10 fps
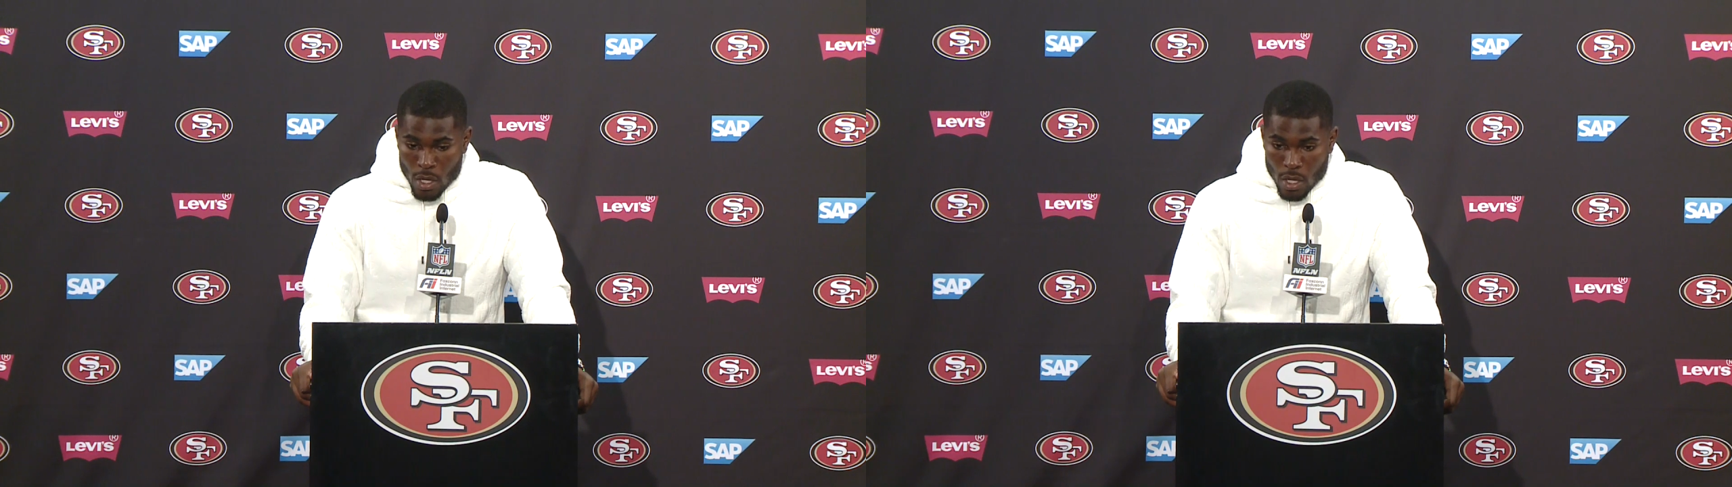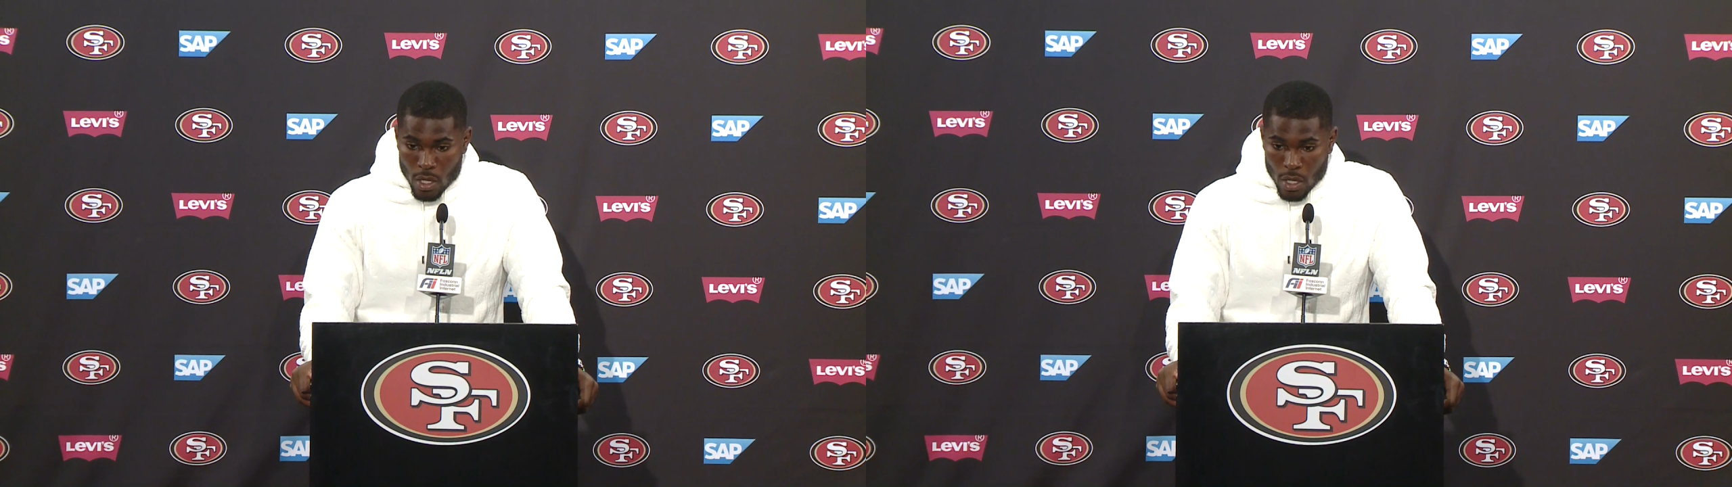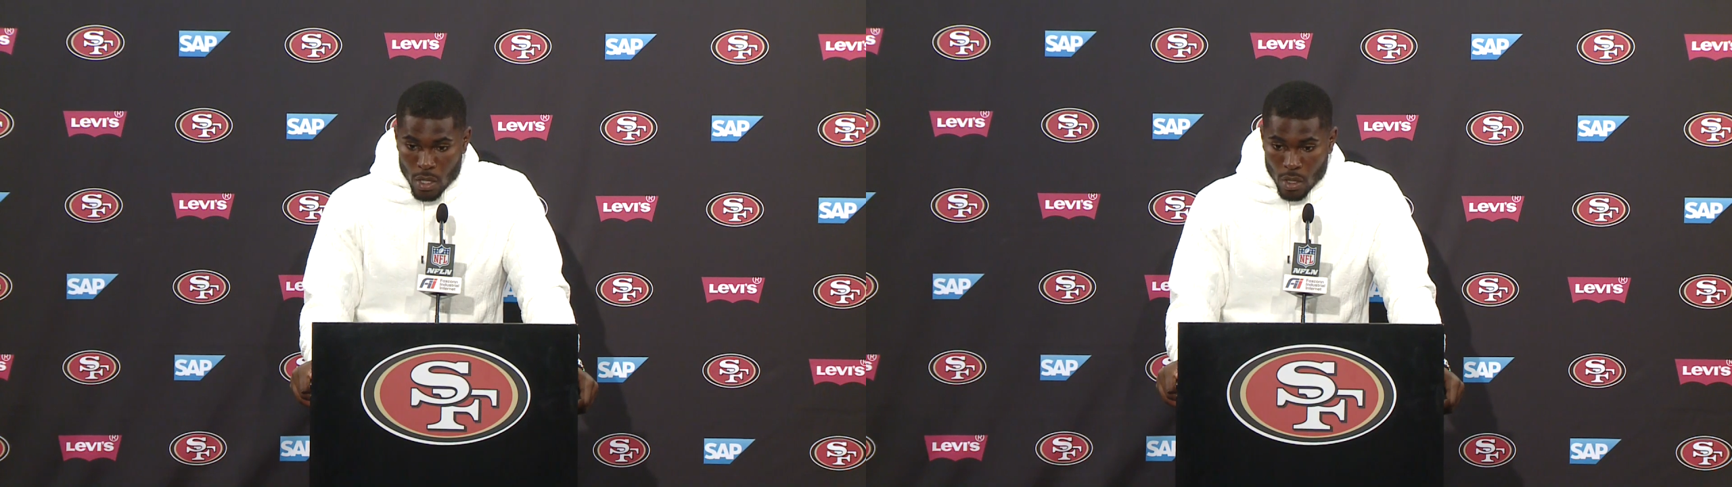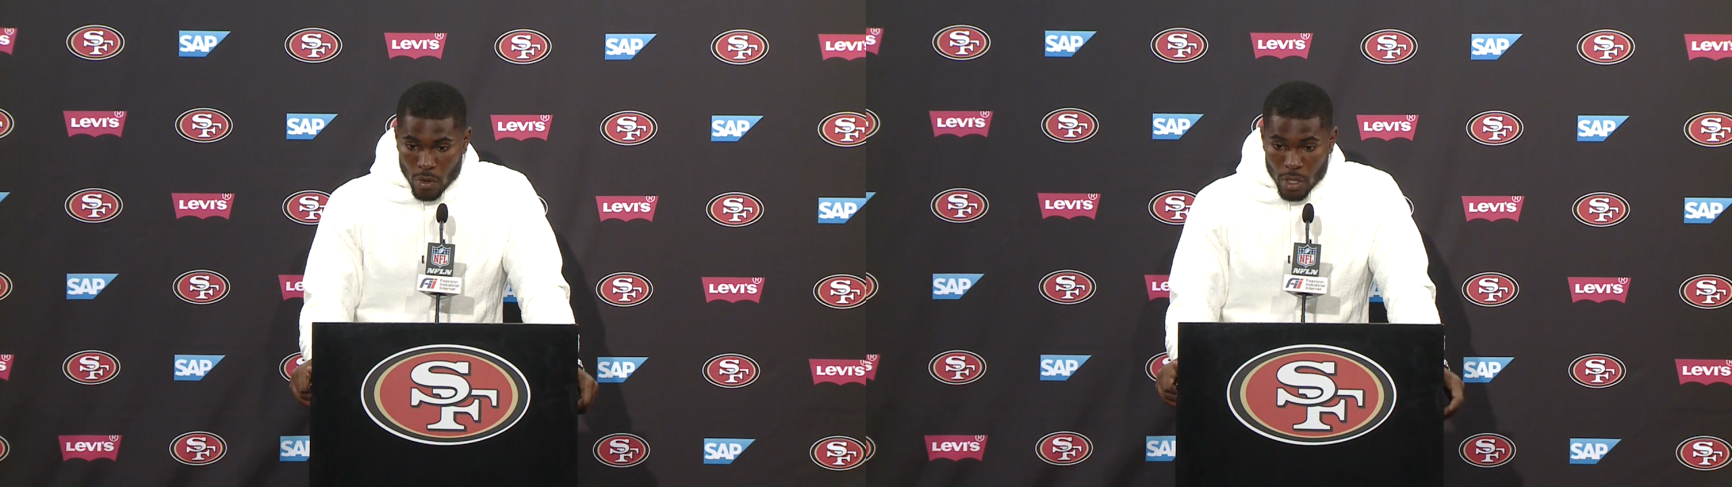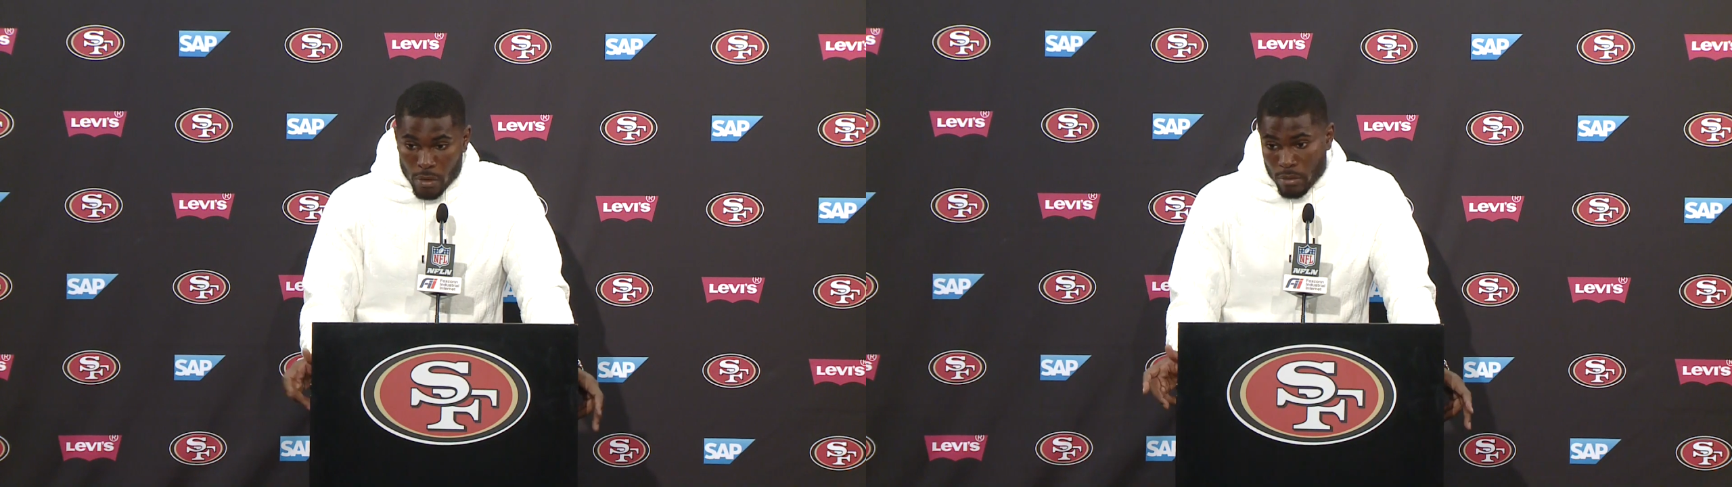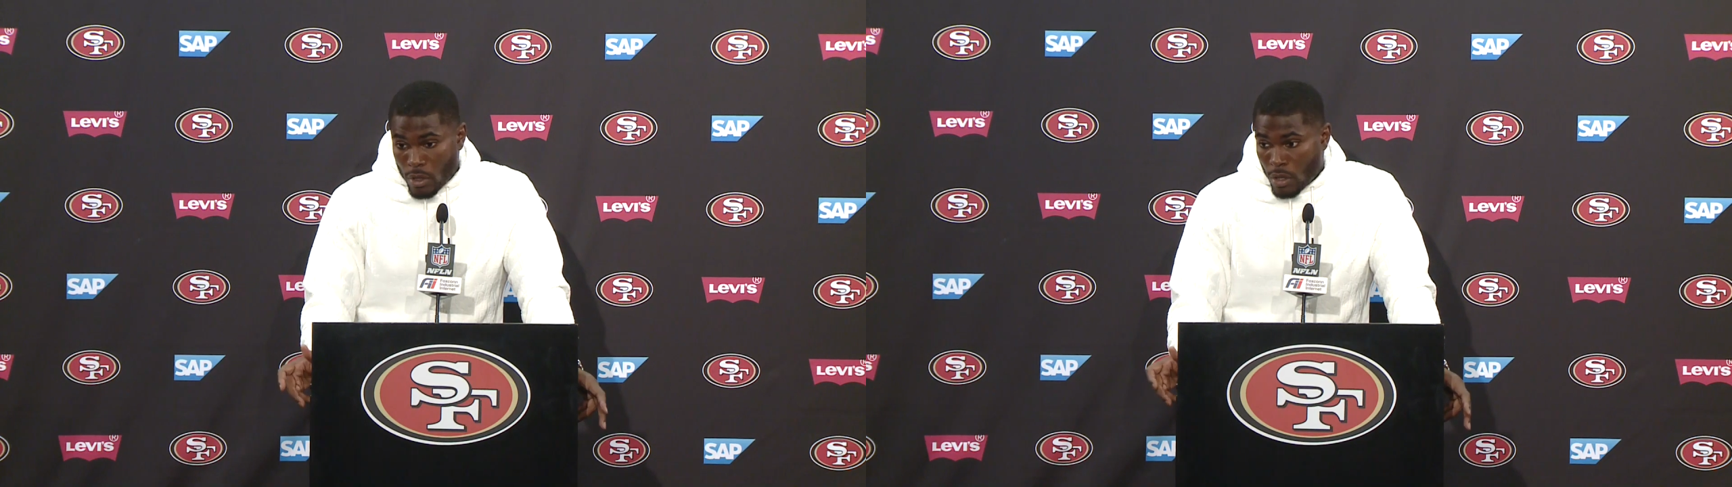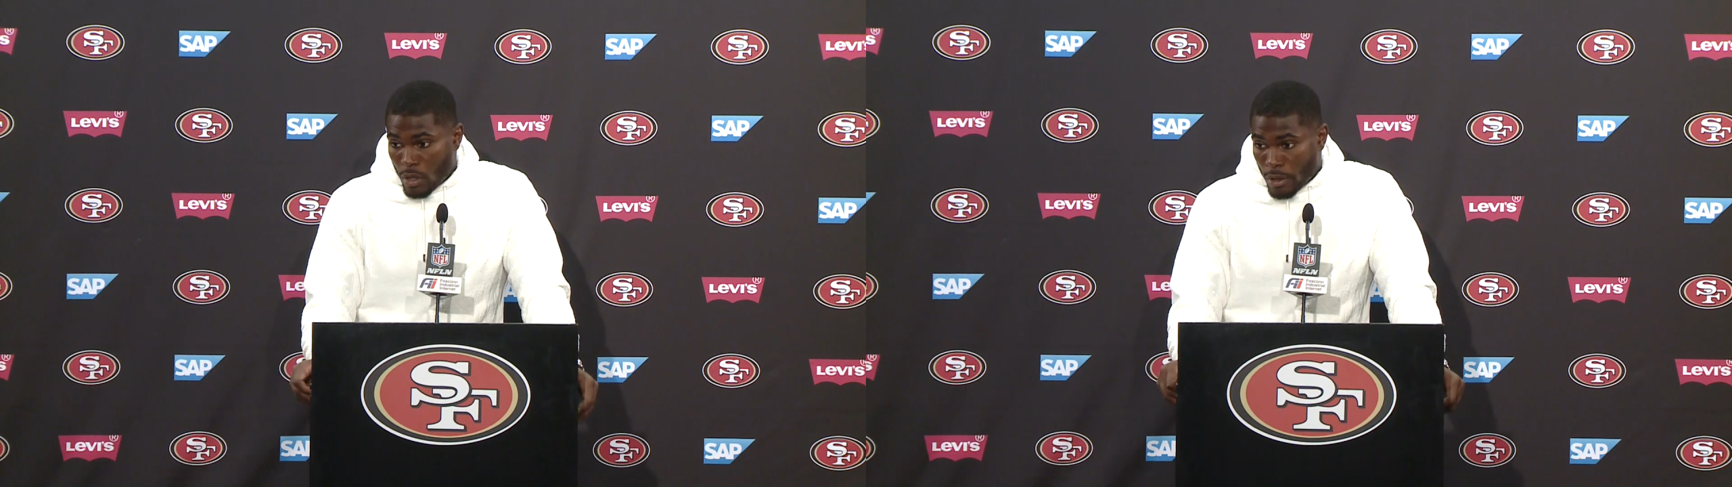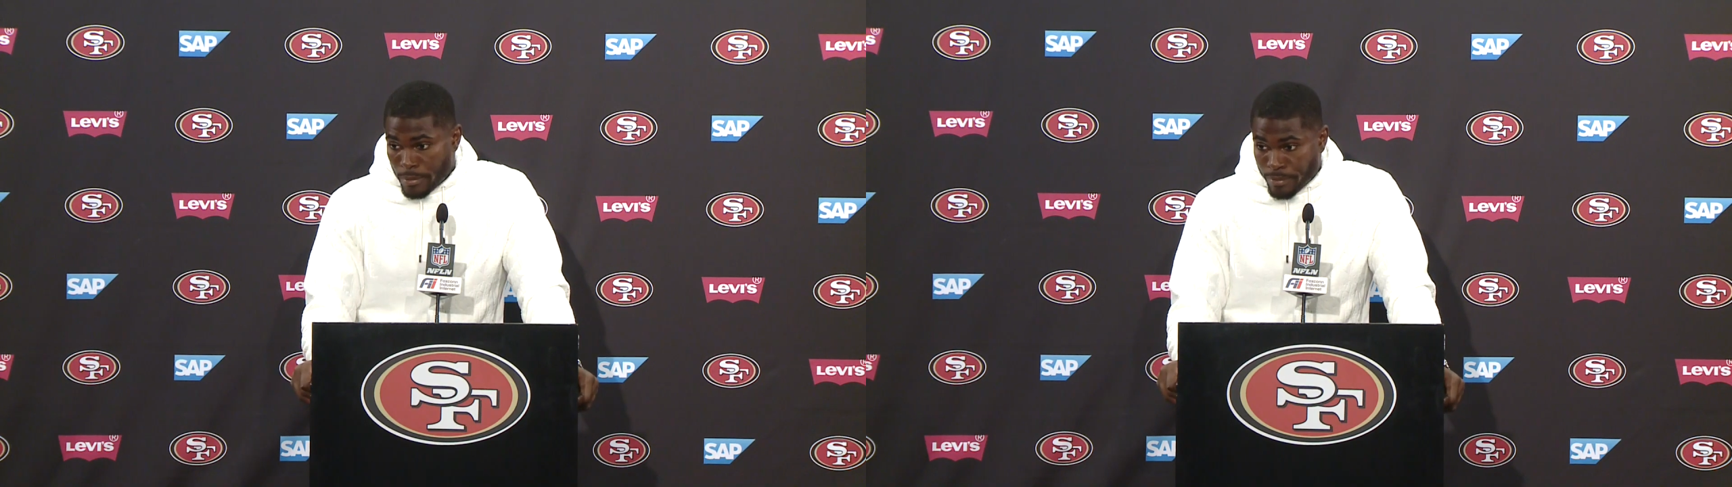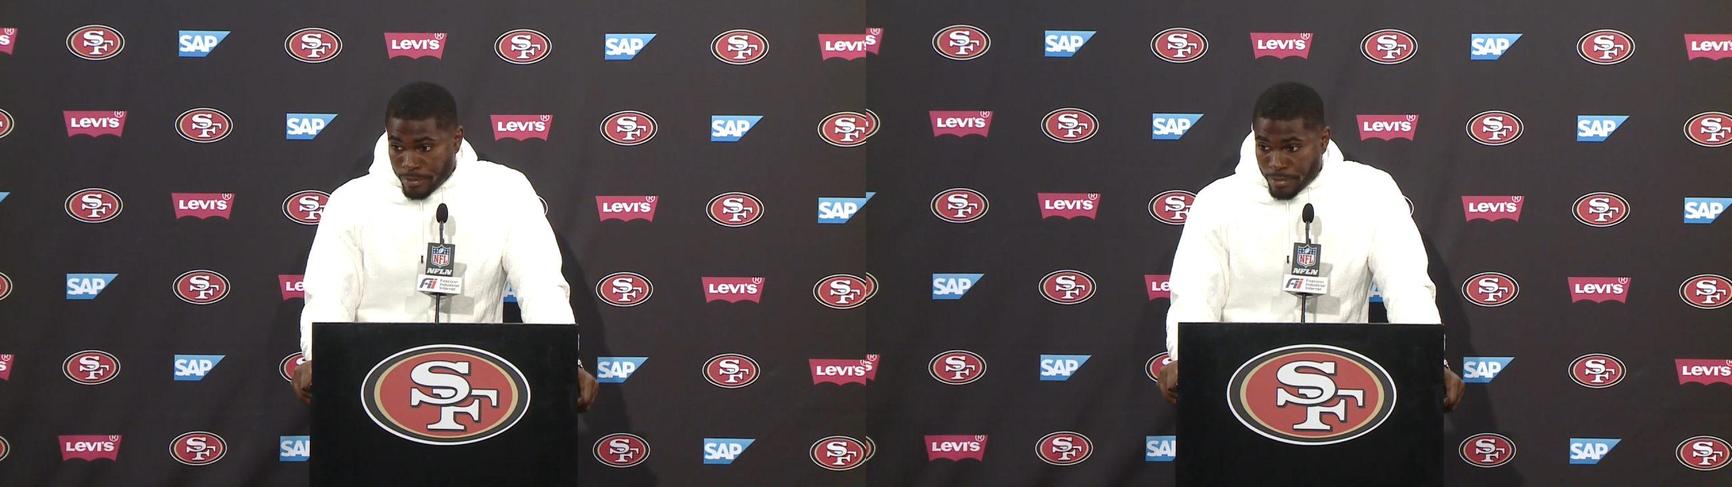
And great. Shout